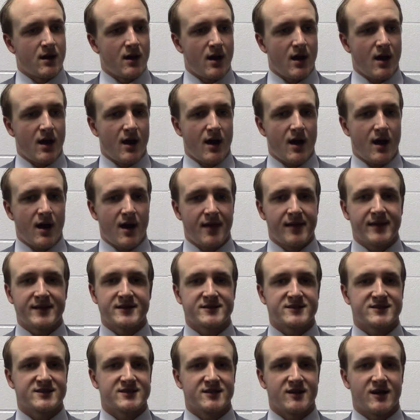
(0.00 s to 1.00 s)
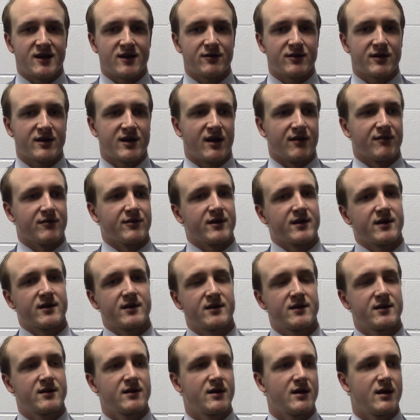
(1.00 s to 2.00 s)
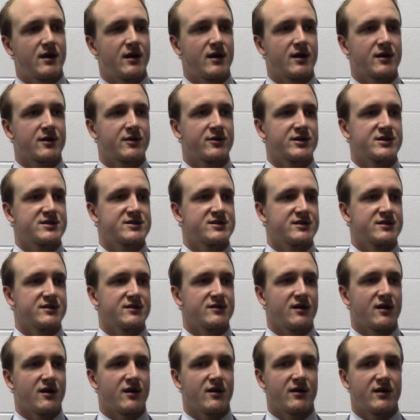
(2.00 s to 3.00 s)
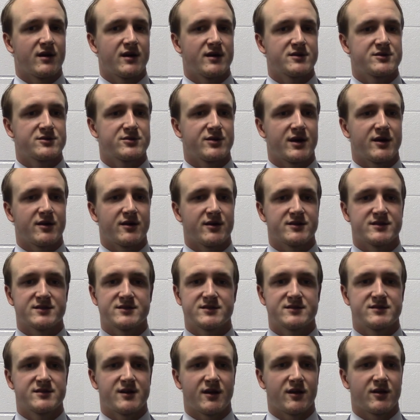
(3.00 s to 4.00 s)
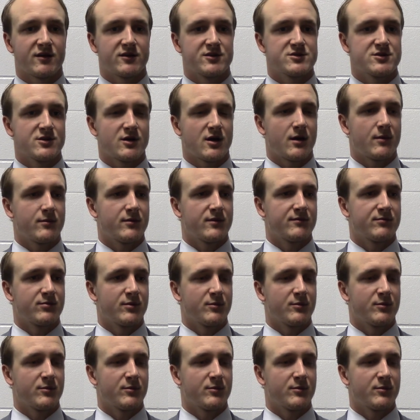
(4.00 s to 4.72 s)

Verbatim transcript: Uh, I think just a lot of recovery. Uh, Christian, our uh, trainer, has done a good job of